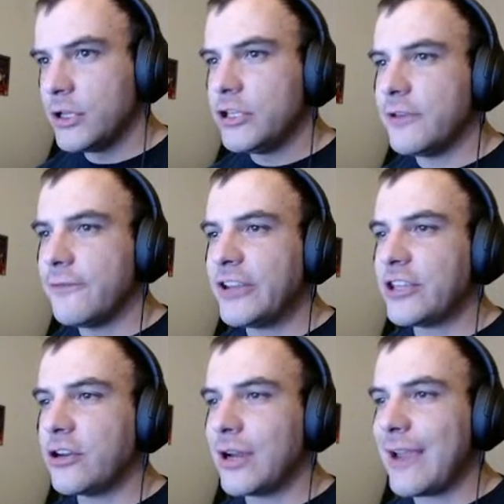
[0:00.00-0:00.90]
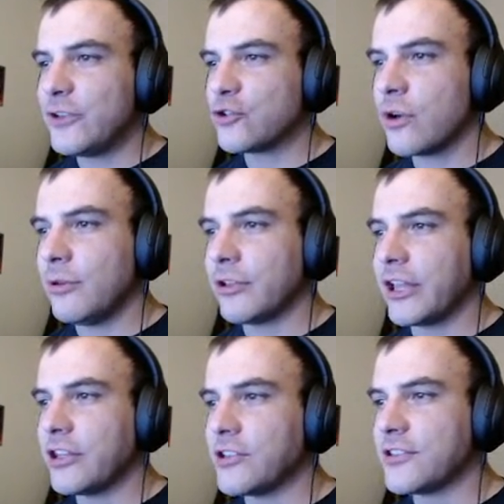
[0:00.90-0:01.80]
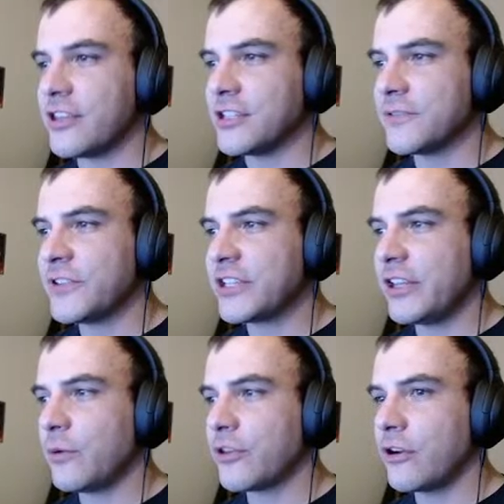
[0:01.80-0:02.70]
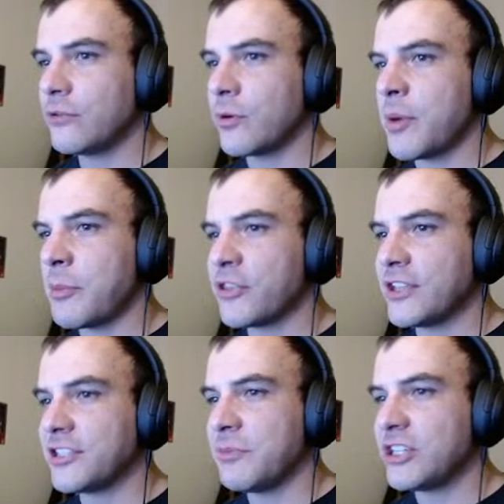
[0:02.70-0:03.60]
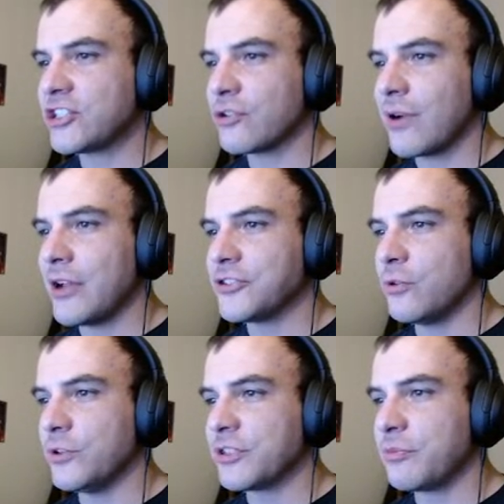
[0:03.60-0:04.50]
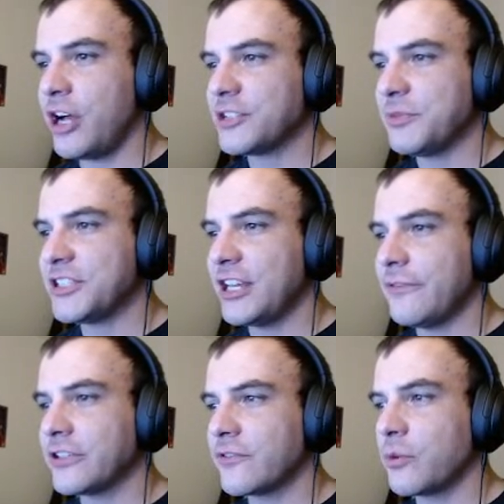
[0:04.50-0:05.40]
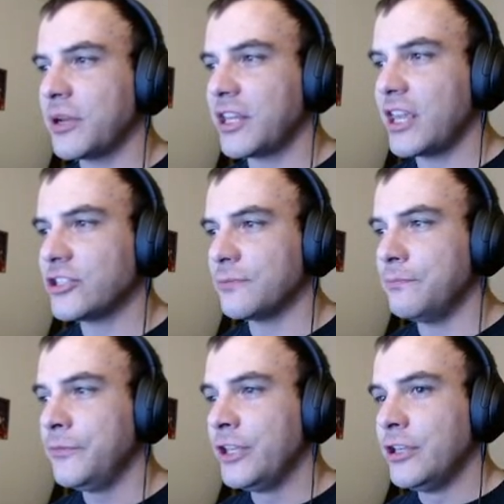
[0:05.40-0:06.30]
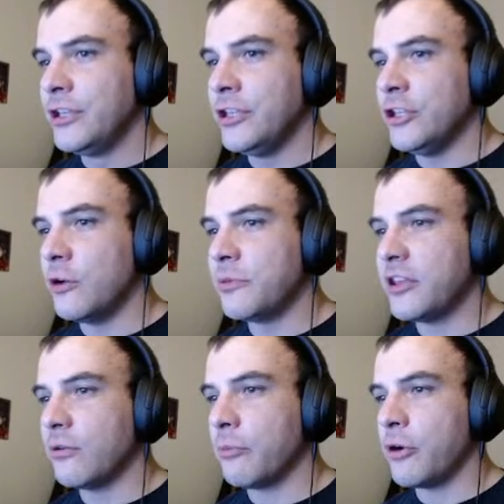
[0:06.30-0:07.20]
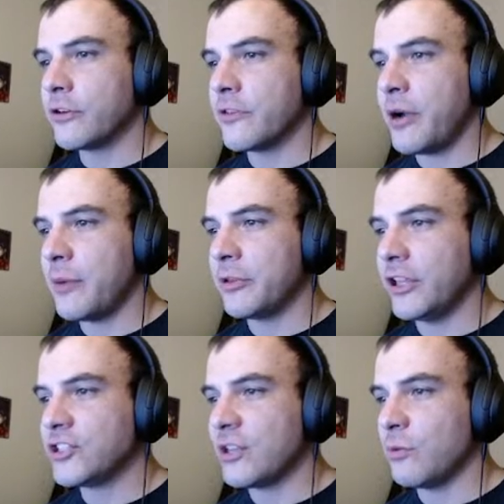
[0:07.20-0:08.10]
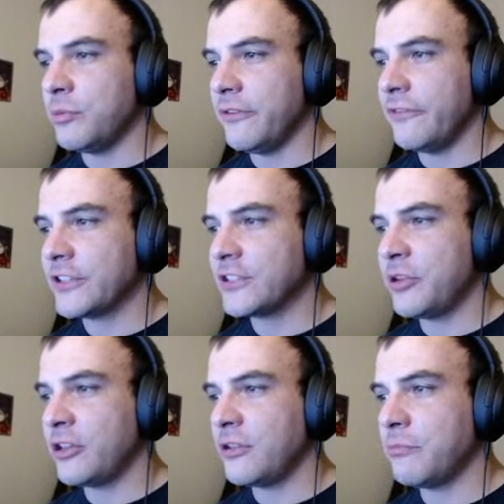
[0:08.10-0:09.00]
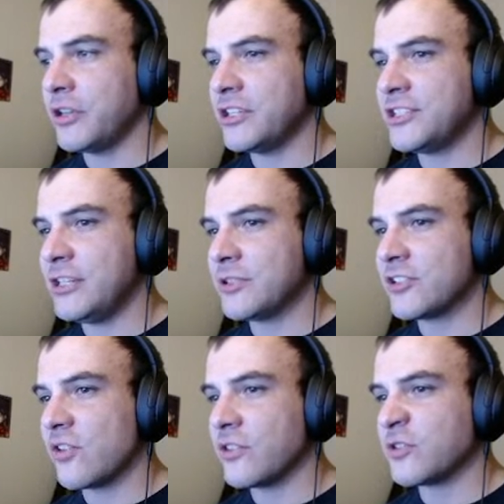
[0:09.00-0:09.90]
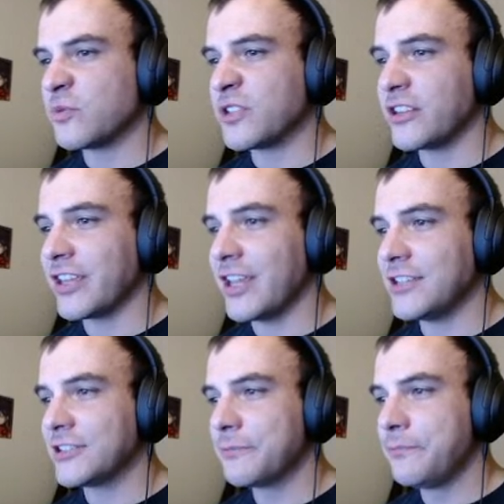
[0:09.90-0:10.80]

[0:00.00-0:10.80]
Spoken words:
You find that you're having trouble getting into things physically with her and remember that diminished arousal was a possible side effect of your medication. You'd hope that you were part of the population that would be affected by it, but it seems as though this was not the case.